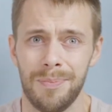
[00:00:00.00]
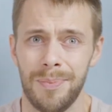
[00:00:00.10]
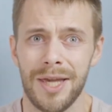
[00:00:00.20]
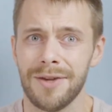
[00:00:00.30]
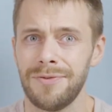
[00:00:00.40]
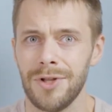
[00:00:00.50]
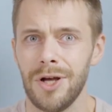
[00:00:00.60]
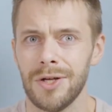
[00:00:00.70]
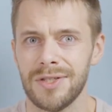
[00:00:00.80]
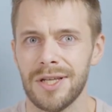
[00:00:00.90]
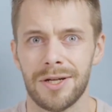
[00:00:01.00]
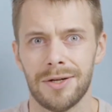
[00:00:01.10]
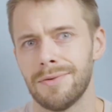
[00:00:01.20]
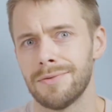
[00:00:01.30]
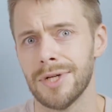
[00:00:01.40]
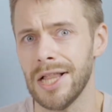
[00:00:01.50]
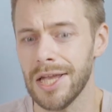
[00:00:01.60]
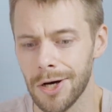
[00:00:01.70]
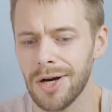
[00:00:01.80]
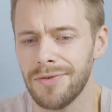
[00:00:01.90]
big flaws that are
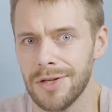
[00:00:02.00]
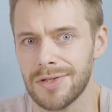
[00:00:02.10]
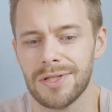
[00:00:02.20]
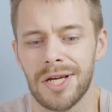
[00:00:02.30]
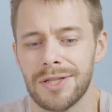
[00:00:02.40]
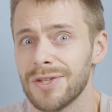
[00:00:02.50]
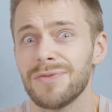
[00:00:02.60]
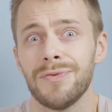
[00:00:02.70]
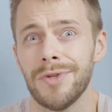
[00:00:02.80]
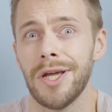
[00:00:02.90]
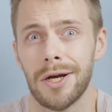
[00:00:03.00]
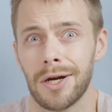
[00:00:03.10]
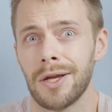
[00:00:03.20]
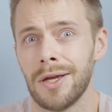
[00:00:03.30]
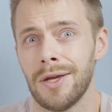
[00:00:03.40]
really obvious, like this flare.